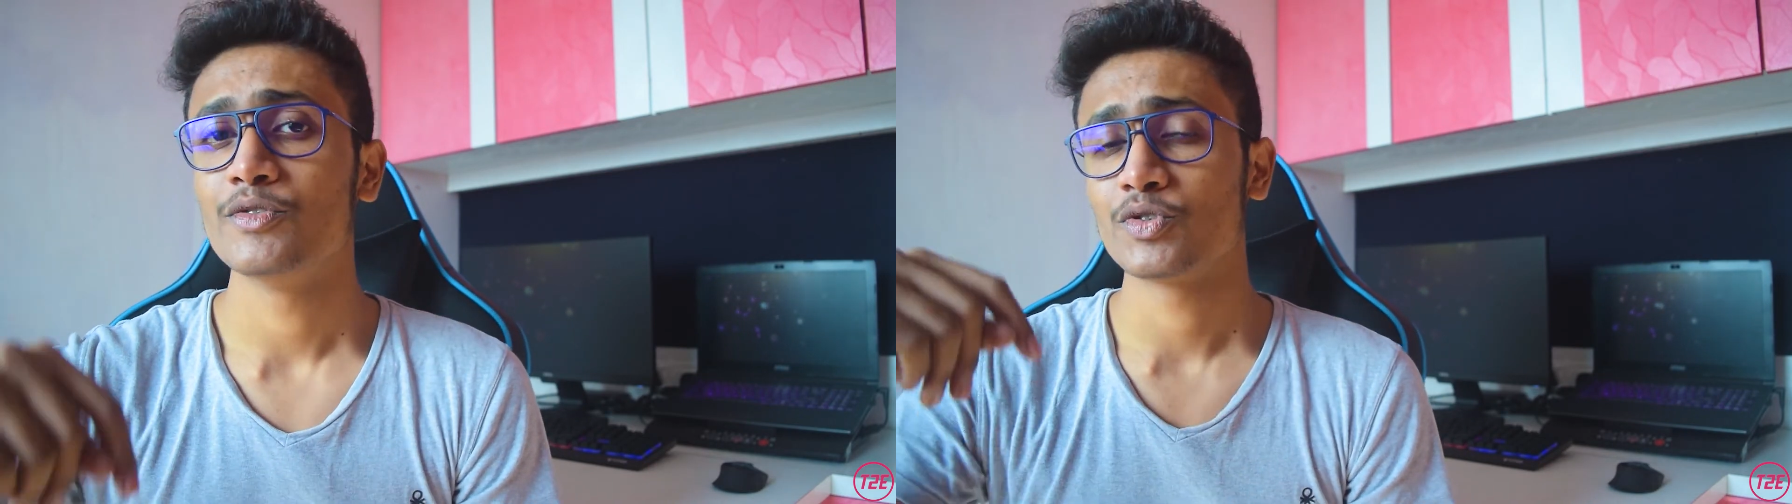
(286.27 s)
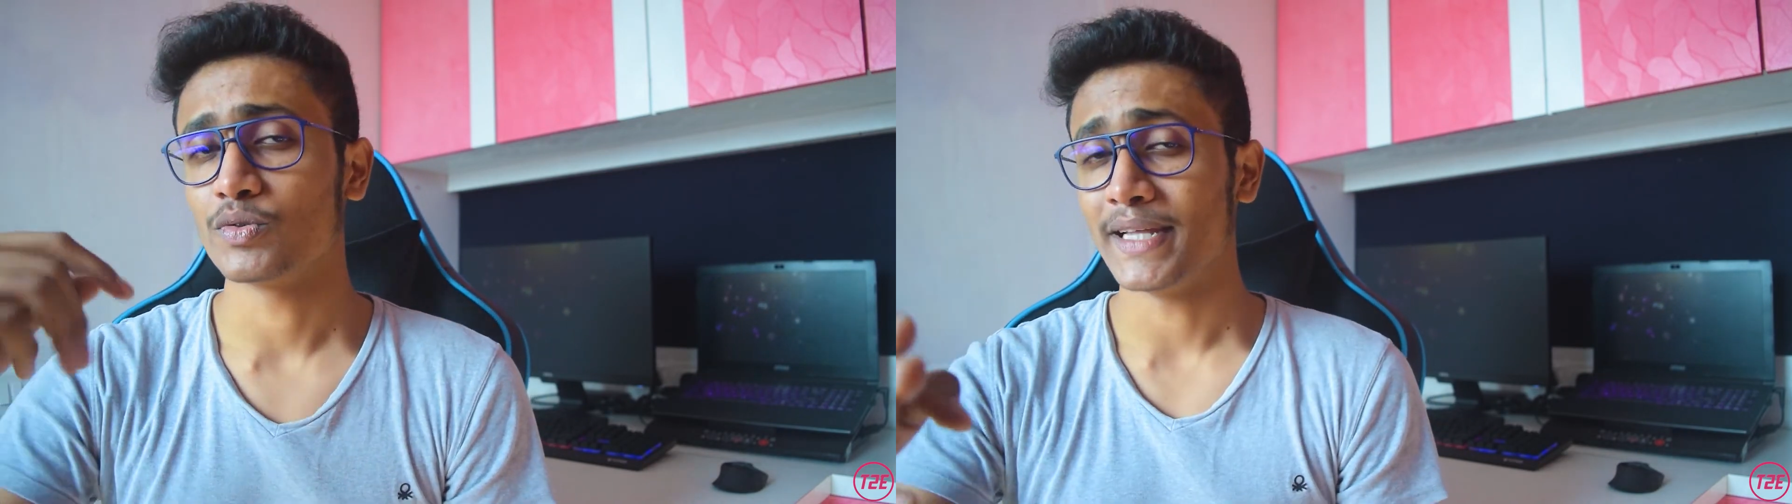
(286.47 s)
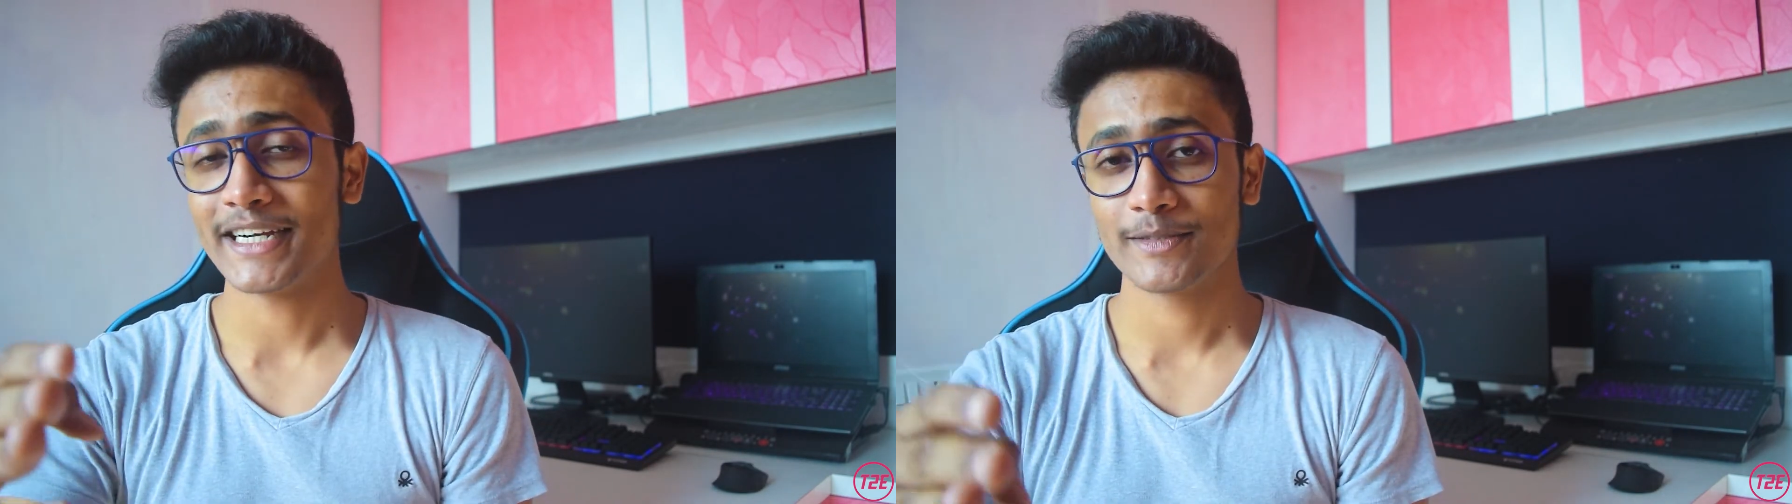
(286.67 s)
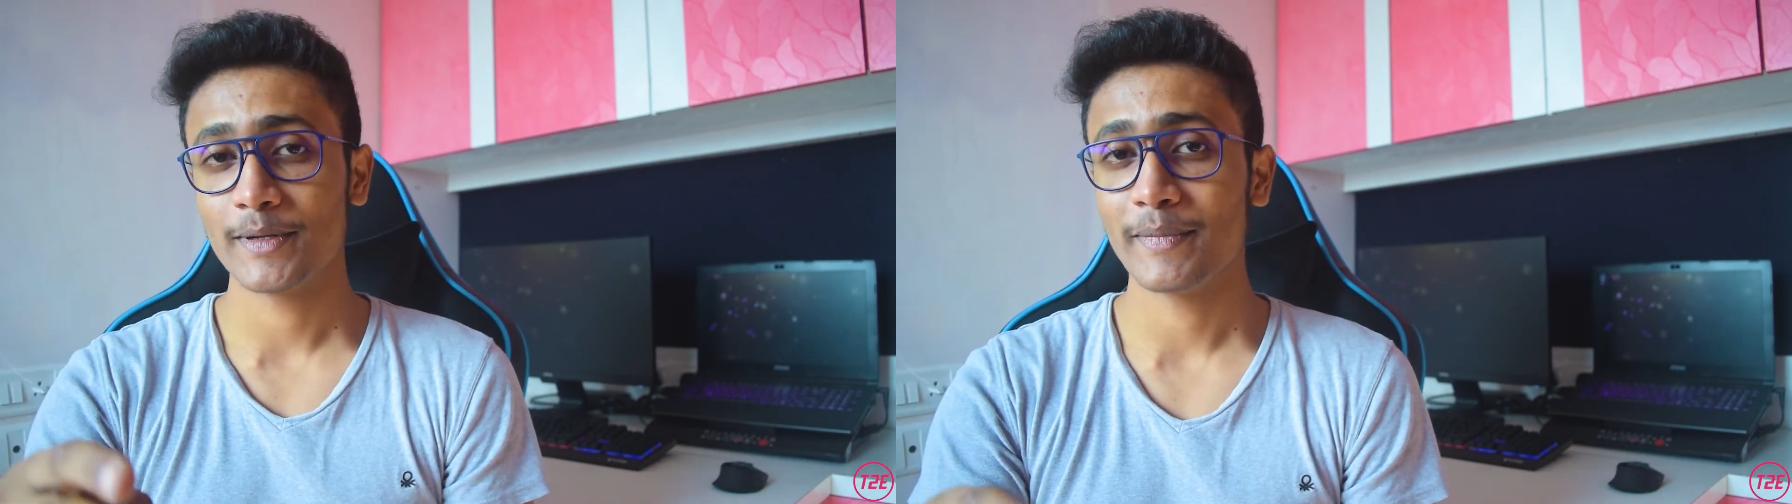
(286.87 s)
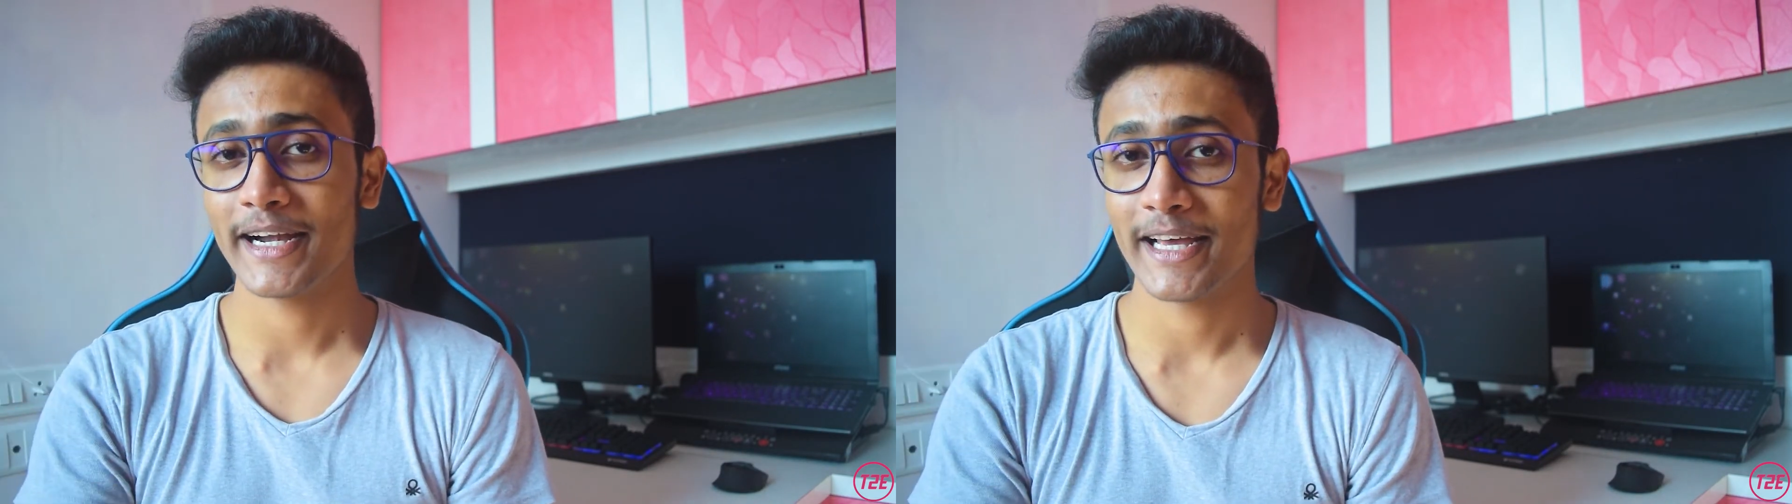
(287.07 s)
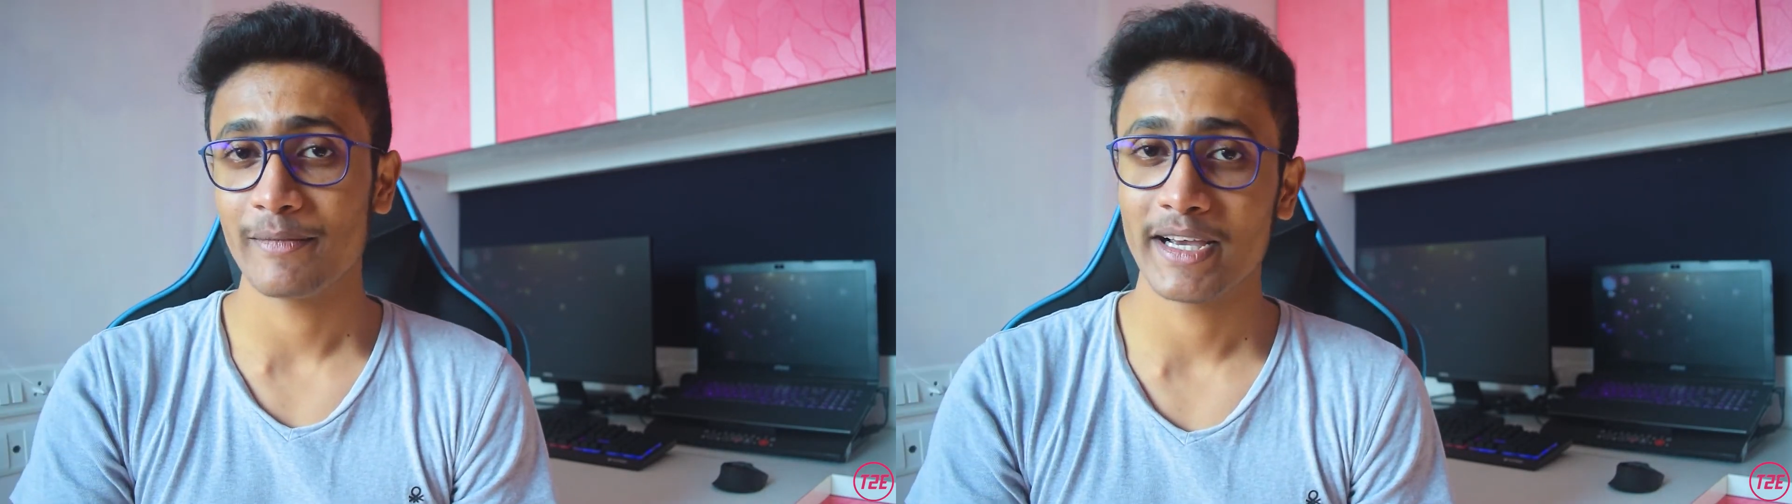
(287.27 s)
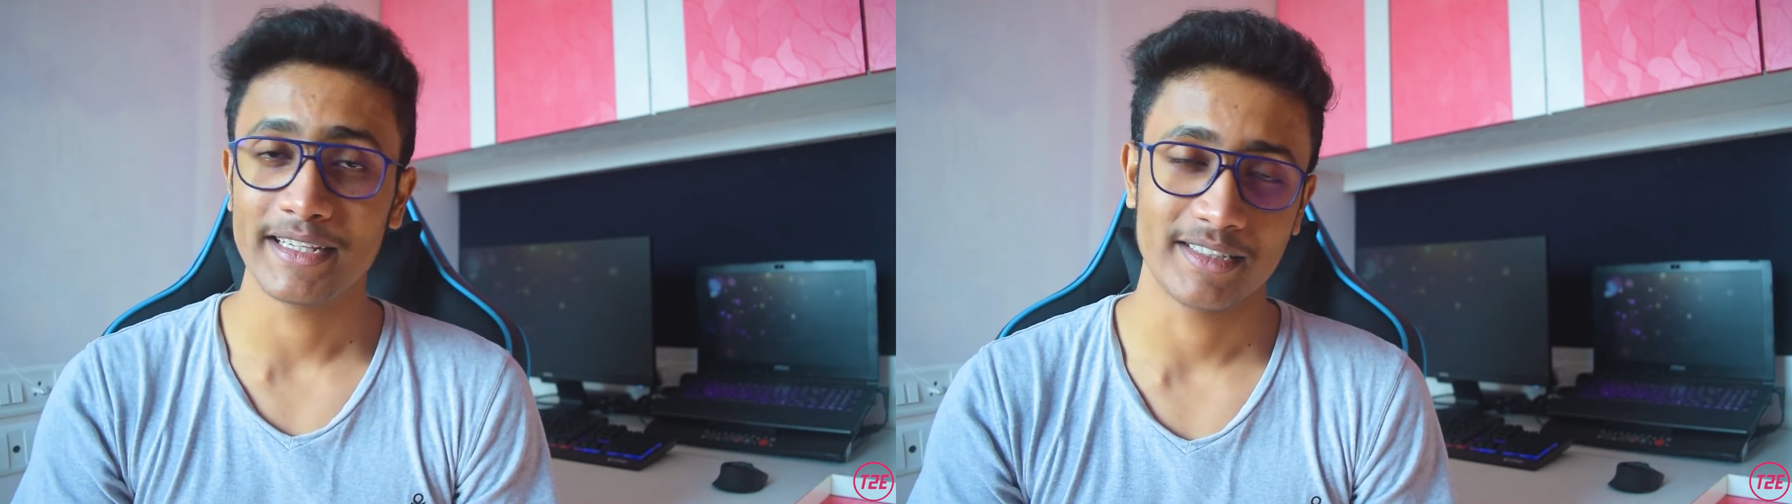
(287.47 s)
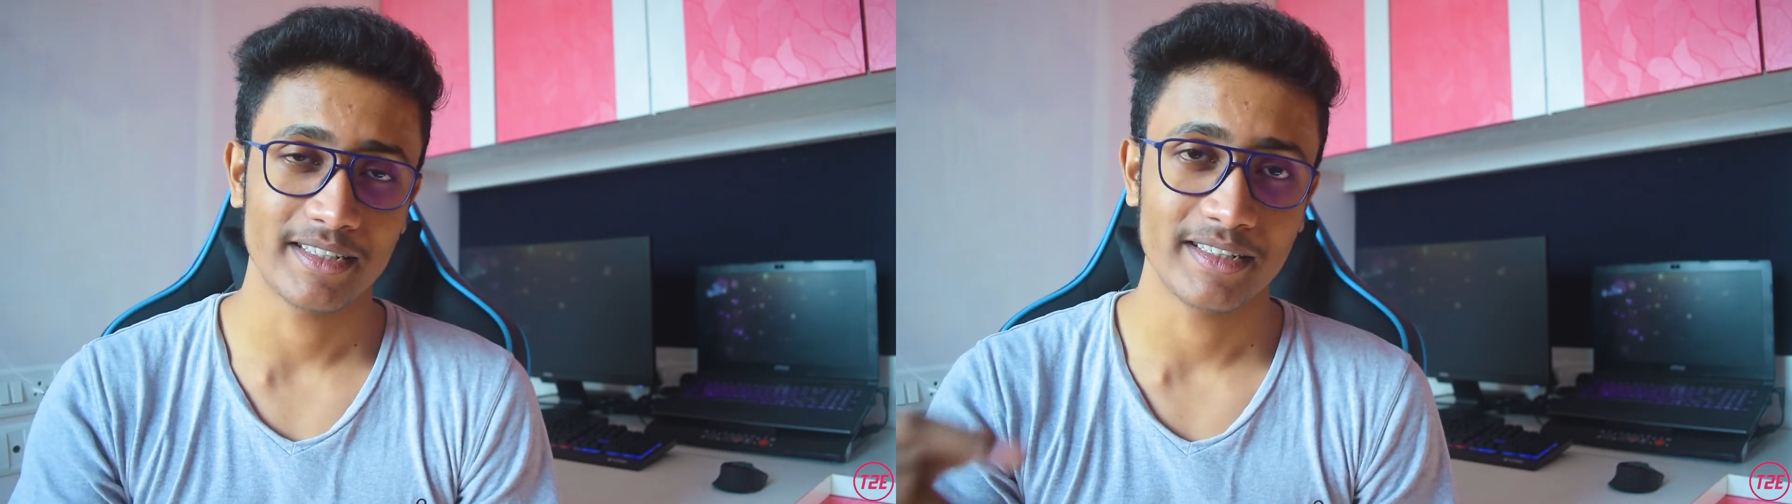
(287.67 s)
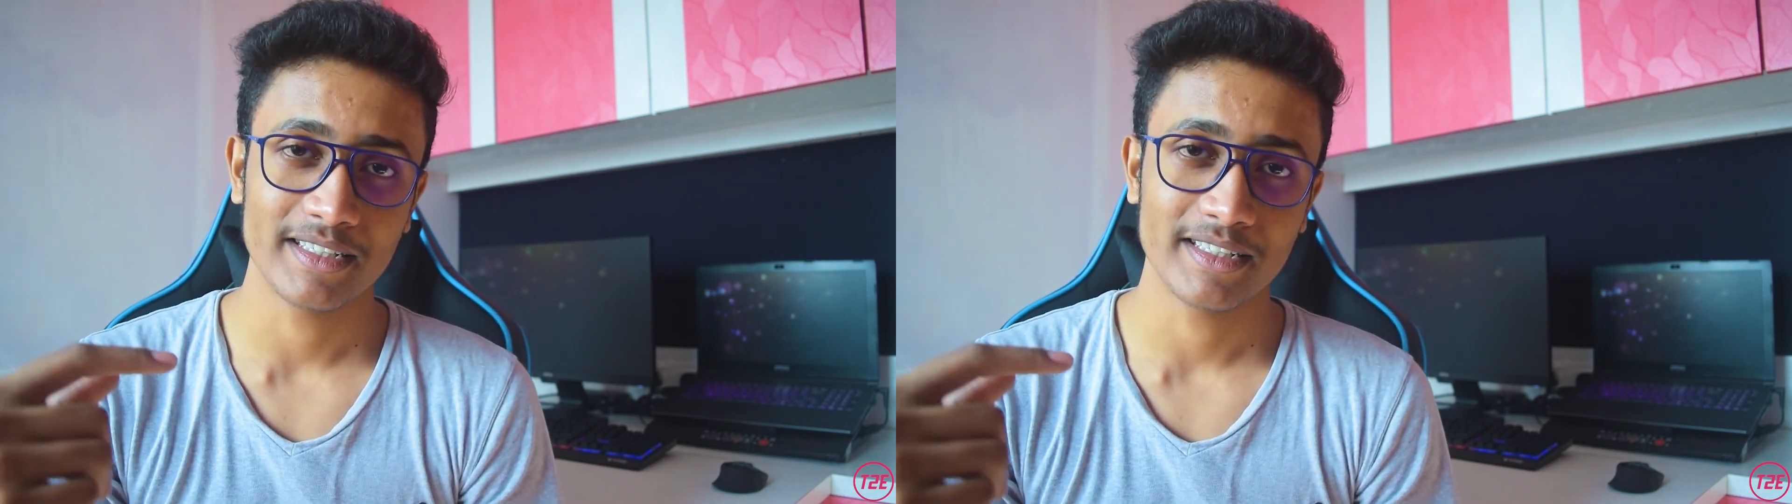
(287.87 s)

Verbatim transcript: So that's been my time guys.